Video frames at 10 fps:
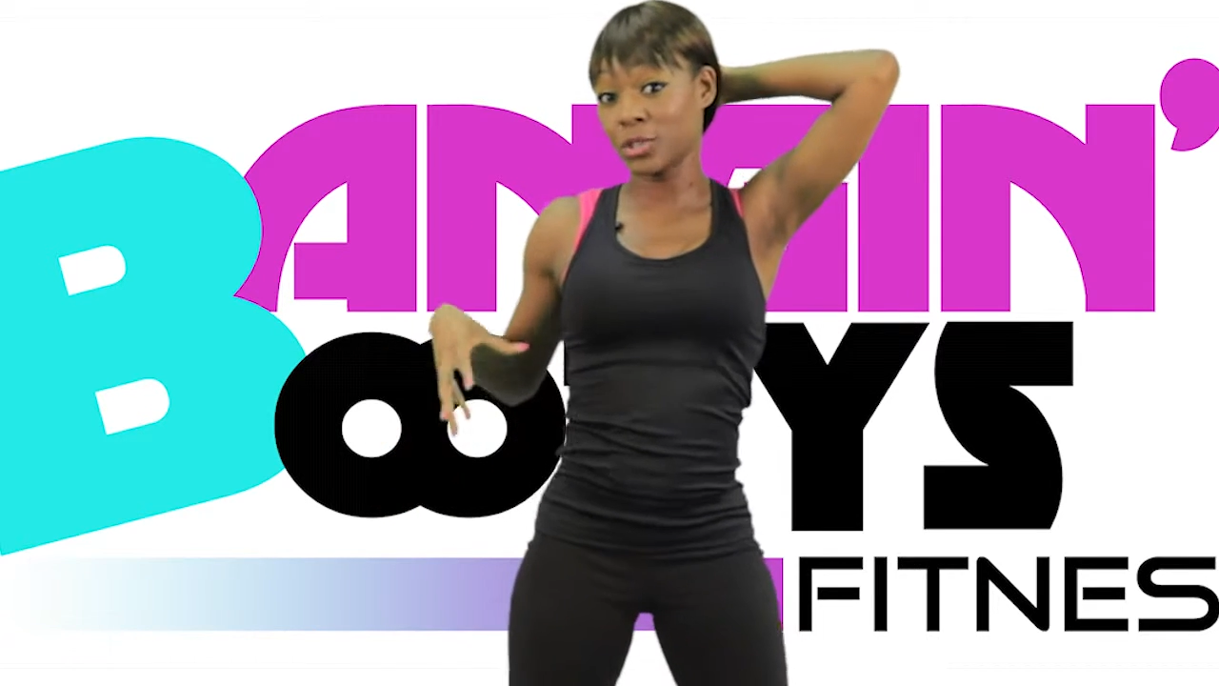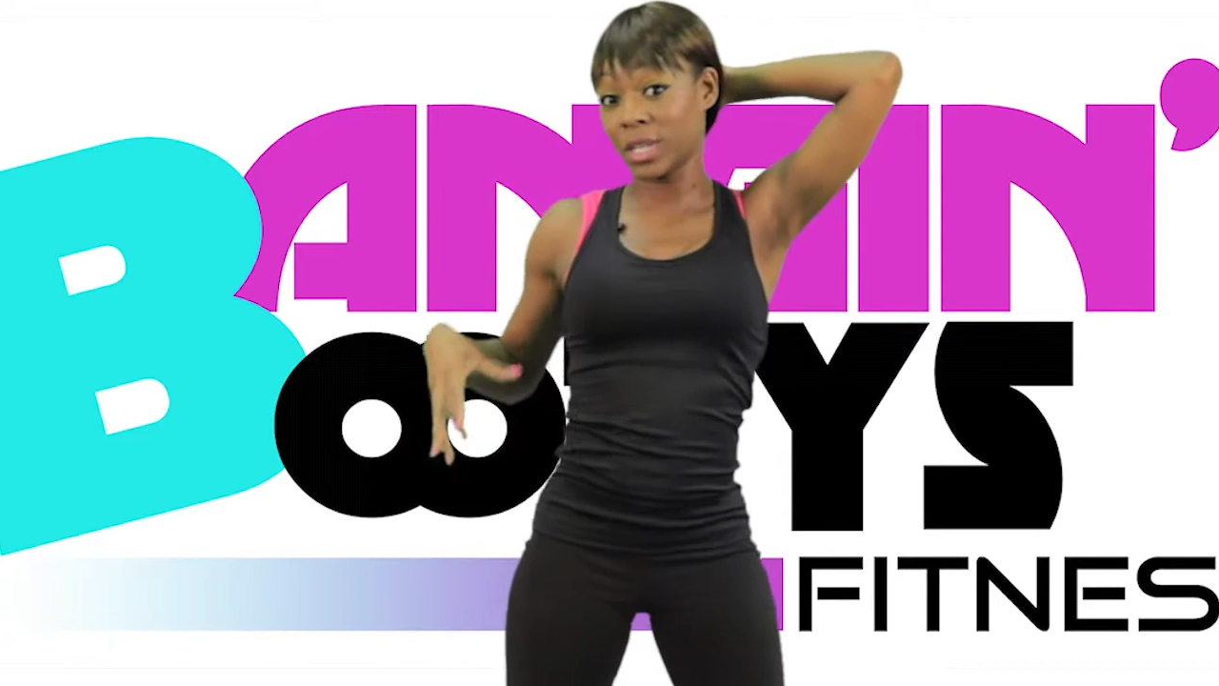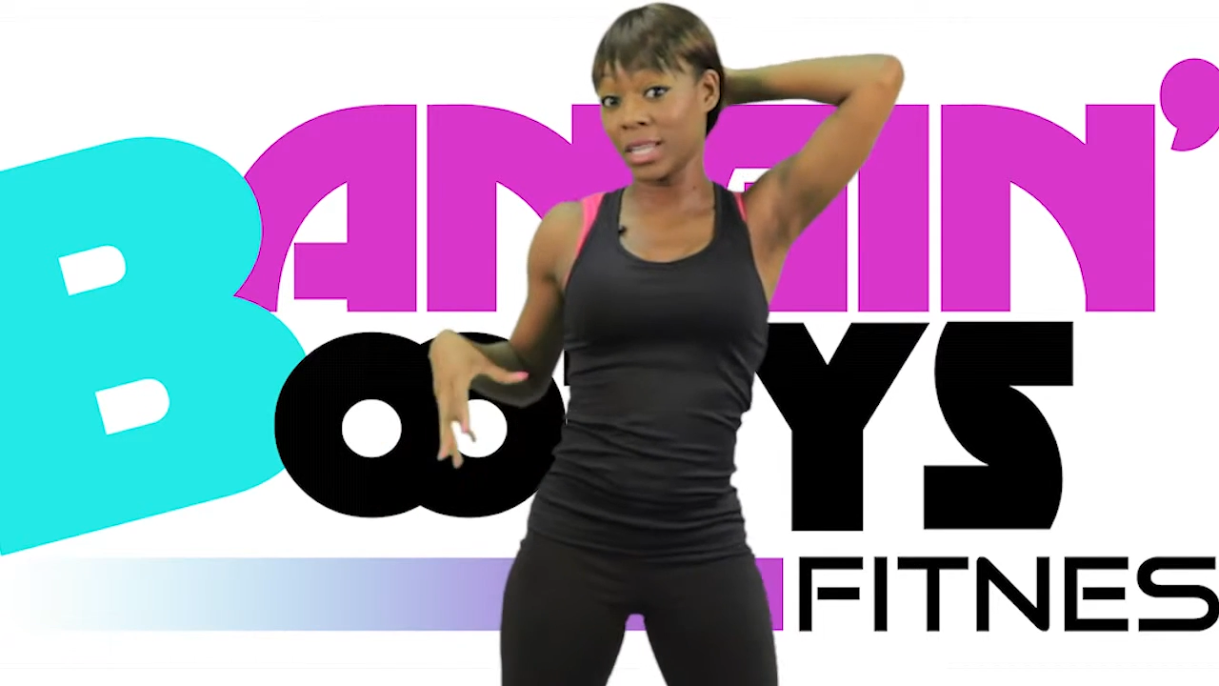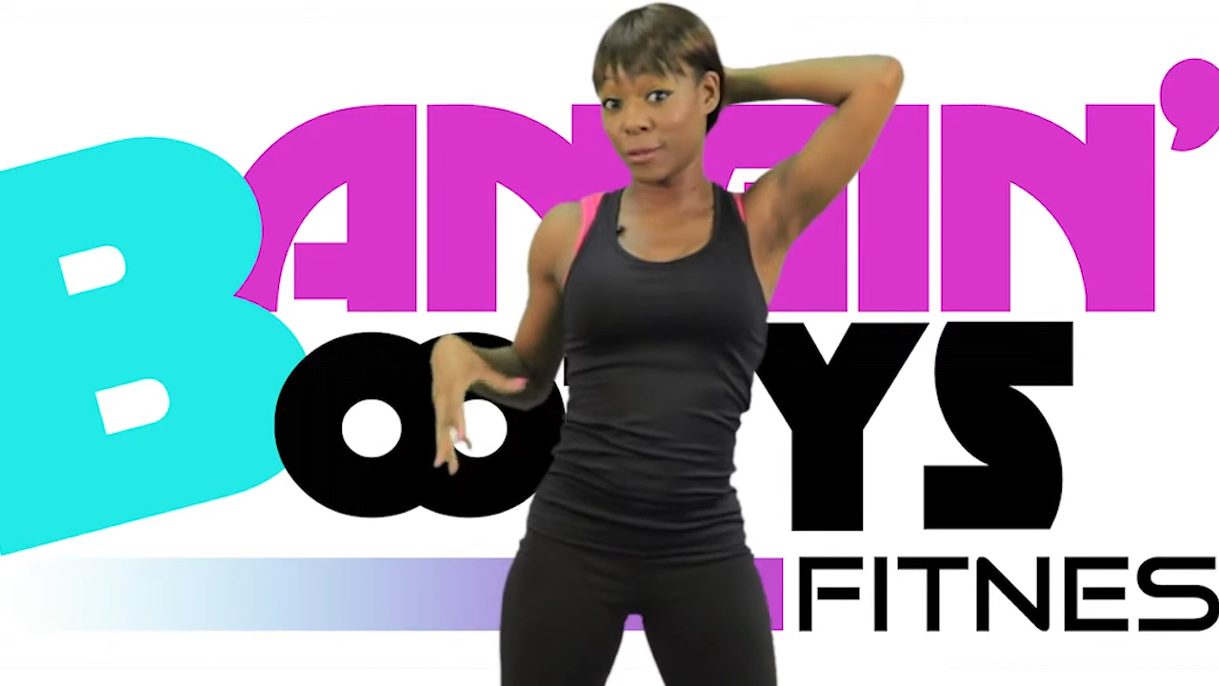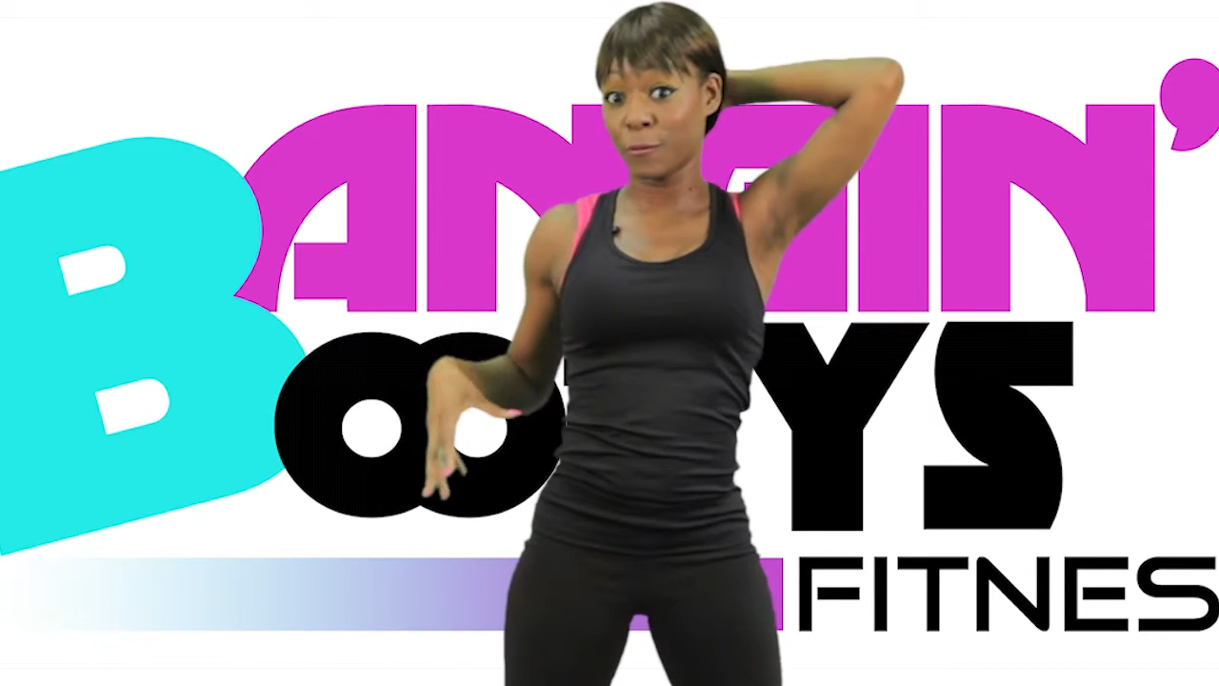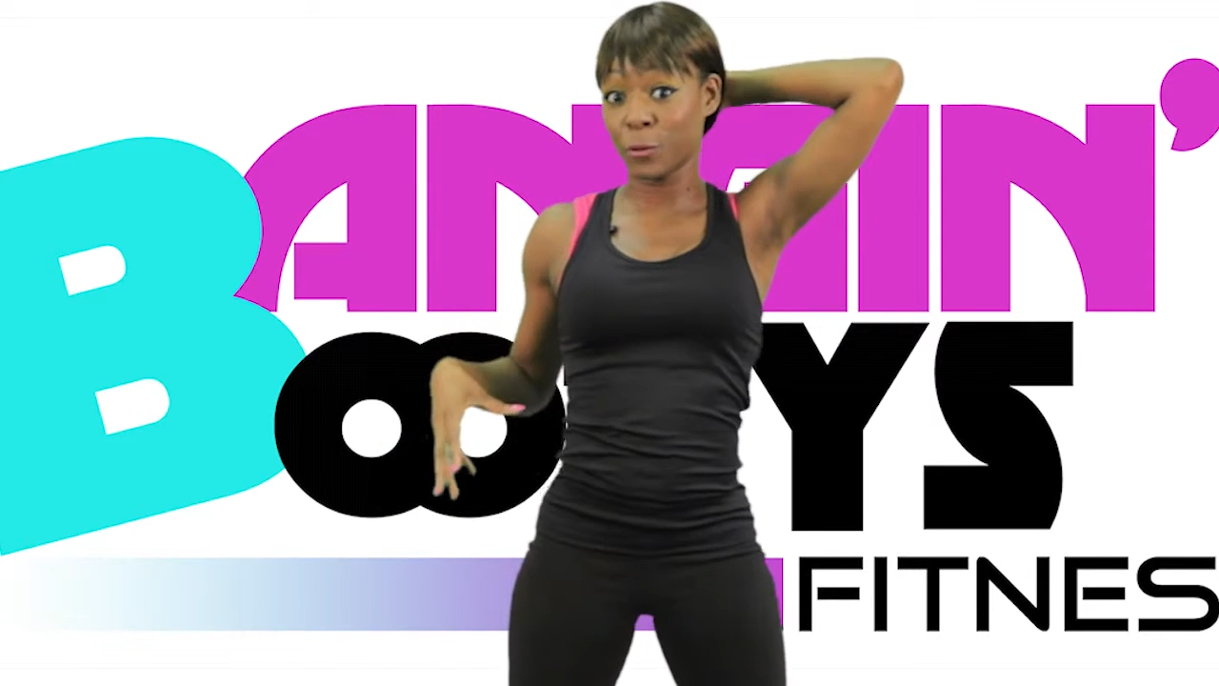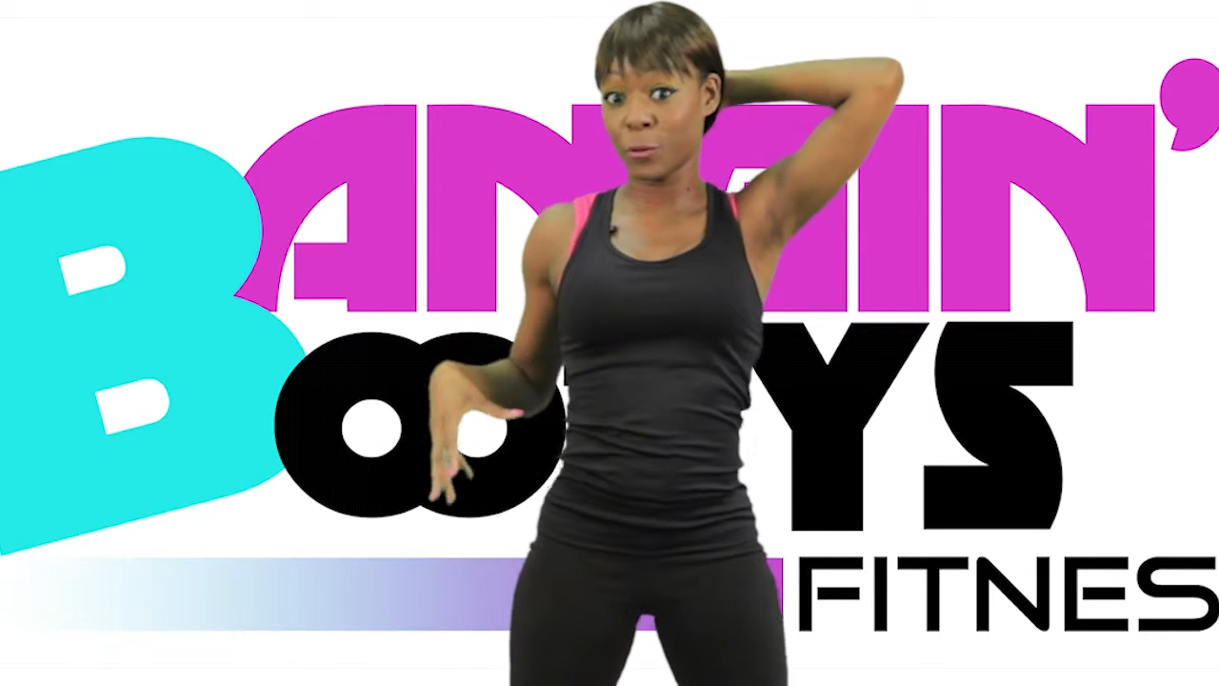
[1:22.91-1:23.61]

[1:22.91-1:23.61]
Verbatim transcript: getting the full